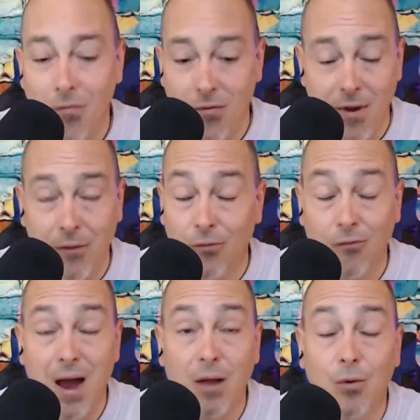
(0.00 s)
there's
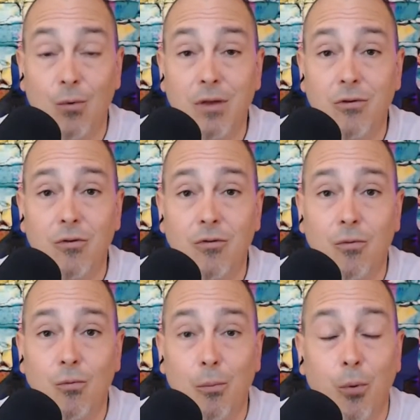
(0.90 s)
valid reasons to
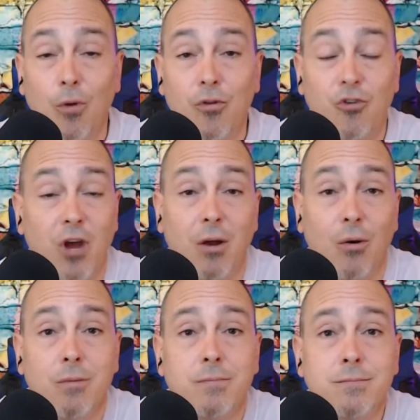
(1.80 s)
report the
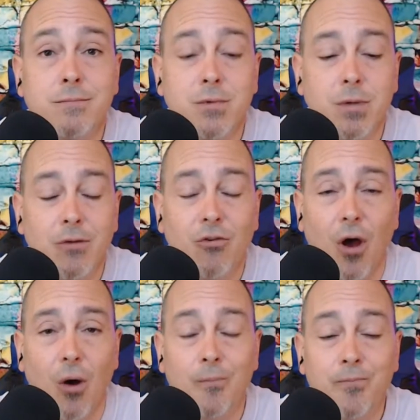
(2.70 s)
channel.
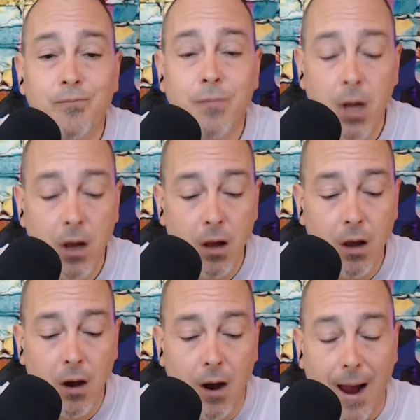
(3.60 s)
So
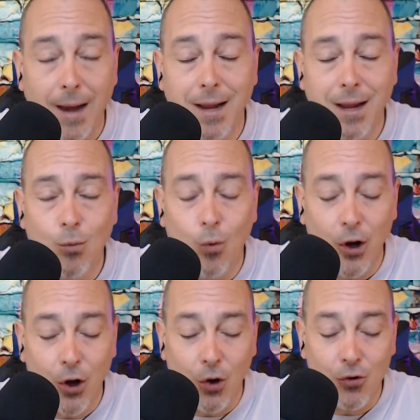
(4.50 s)
I didn't want to
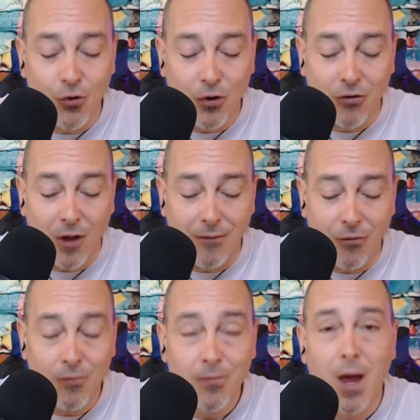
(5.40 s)
go to this
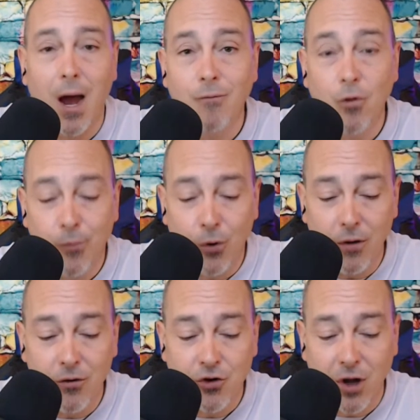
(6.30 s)
level. I reported
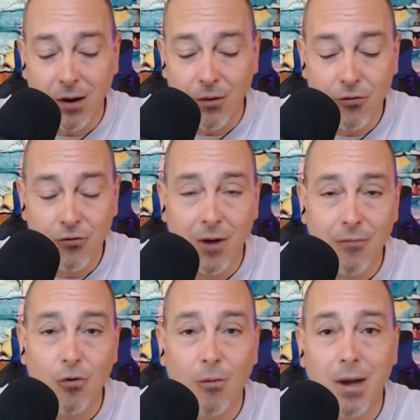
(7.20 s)
the channel.
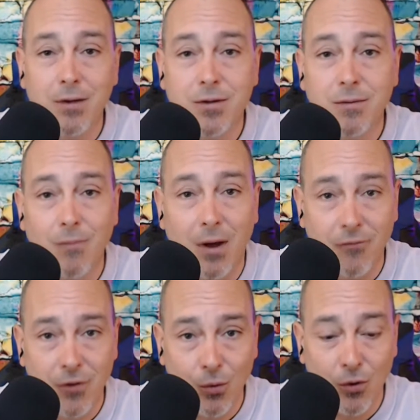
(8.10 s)
Several of my
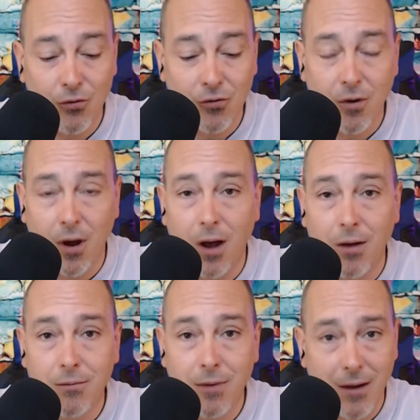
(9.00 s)
viewers
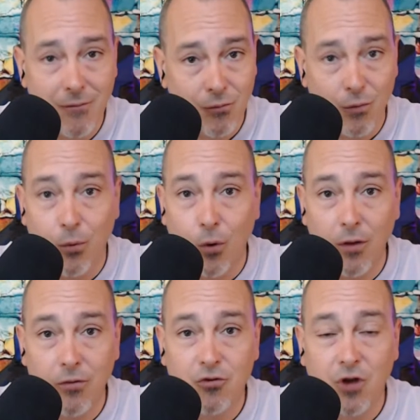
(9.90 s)
have
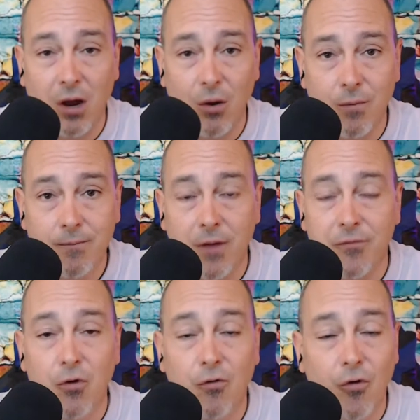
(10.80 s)
reported the channel. If
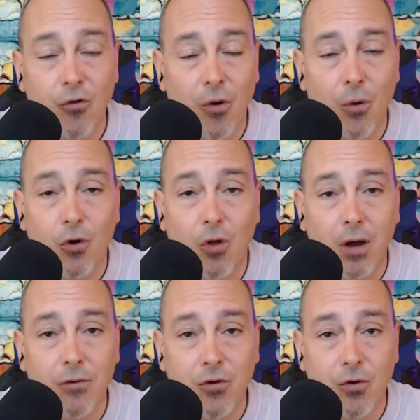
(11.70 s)
you feel so
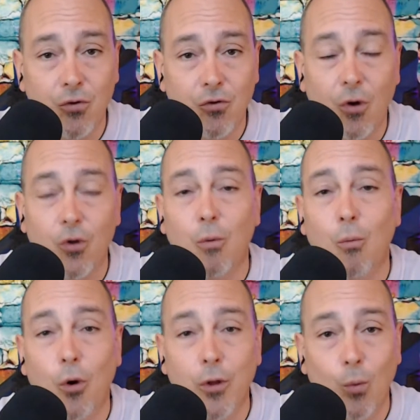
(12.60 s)
inclined to do so, you're
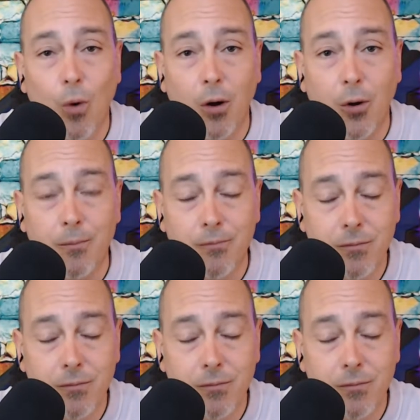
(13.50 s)
more than welcome.